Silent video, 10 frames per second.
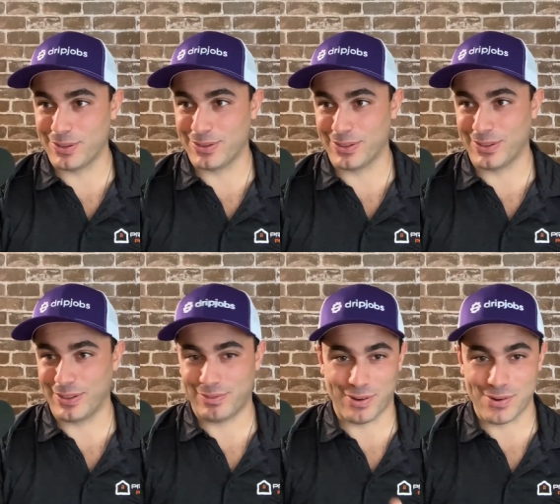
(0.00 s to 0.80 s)

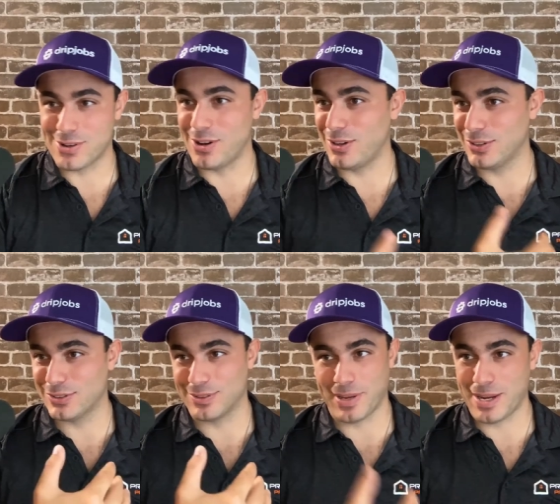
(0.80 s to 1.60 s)
the phone
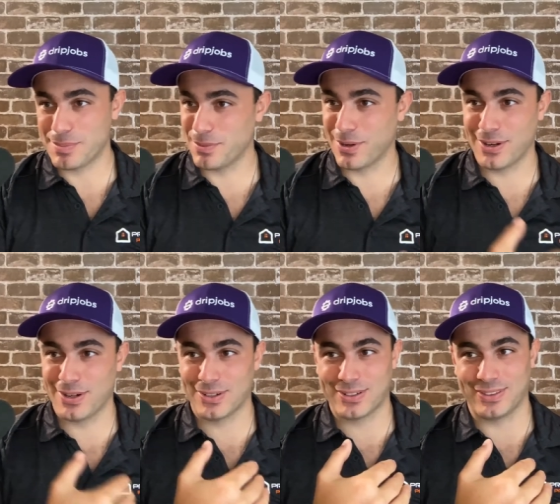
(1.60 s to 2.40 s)
calls, the
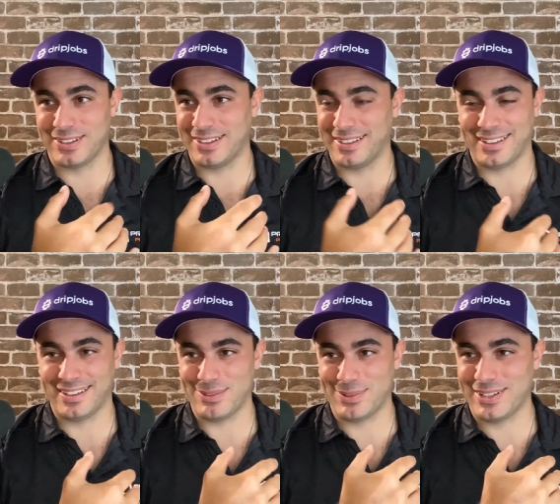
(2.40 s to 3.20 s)
paperwork, the and it, was,